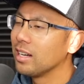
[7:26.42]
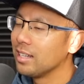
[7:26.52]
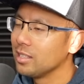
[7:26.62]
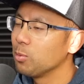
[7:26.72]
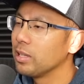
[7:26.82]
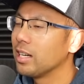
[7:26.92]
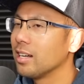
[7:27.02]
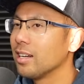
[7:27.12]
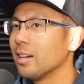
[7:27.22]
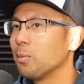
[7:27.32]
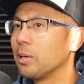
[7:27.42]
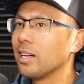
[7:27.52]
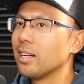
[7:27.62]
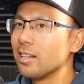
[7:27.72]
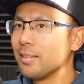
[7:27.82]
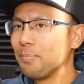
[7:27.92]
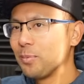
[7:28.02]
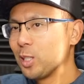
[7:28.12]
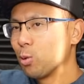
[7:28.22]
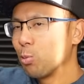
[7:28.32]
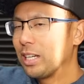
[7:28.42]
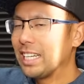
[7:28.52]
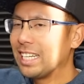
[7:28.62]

Okay, so we got a swinging